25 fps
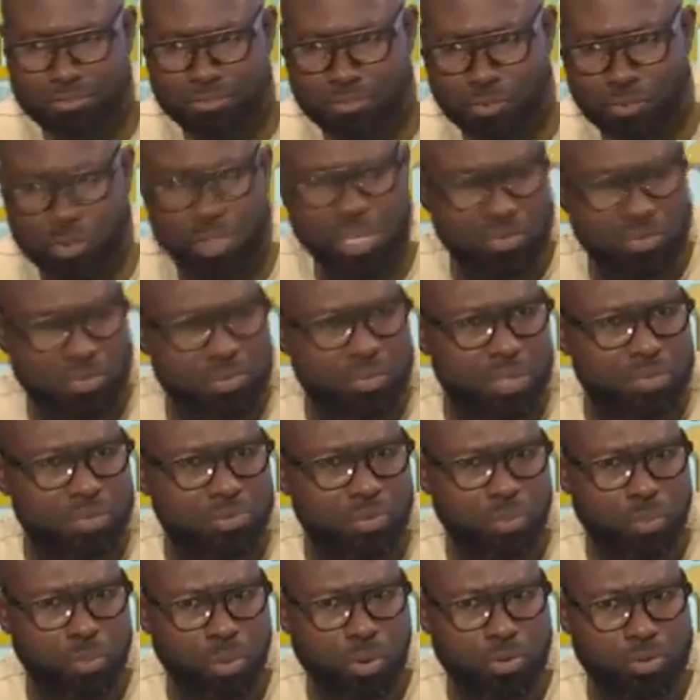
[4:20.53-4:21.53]
we'll give him the
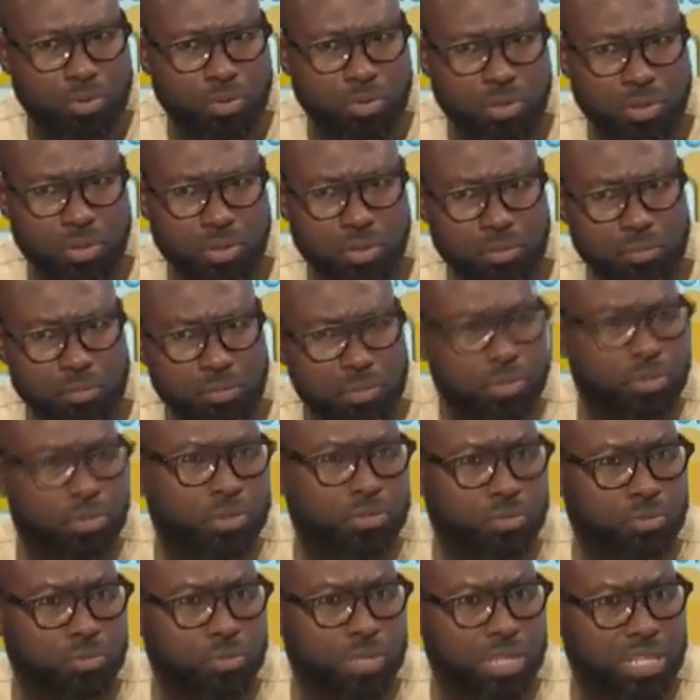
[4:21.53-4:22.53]
support,
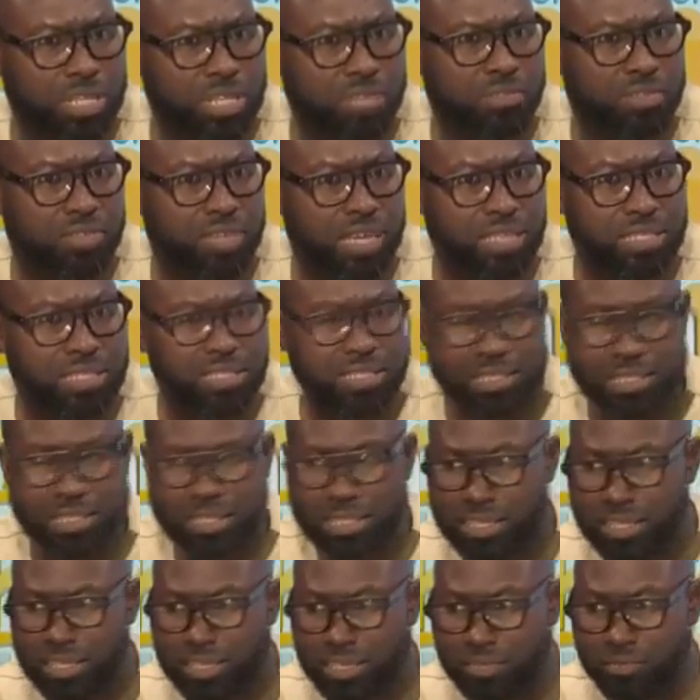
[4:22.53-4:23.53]
because we believe that
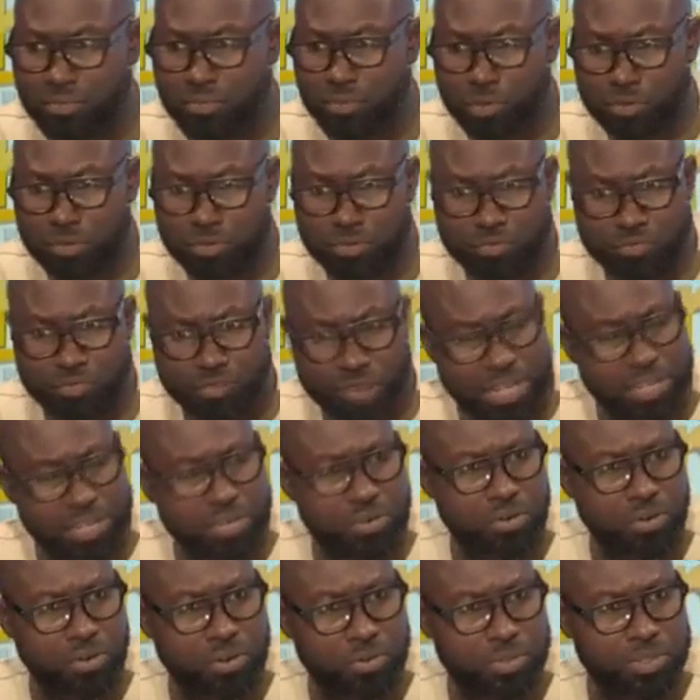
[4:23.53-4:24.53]
if we want to
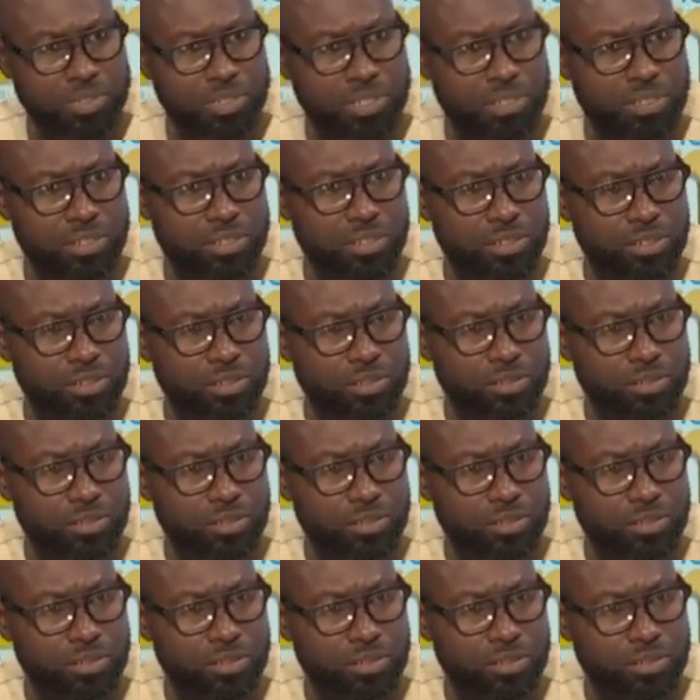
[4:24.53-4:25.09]
fight corruption,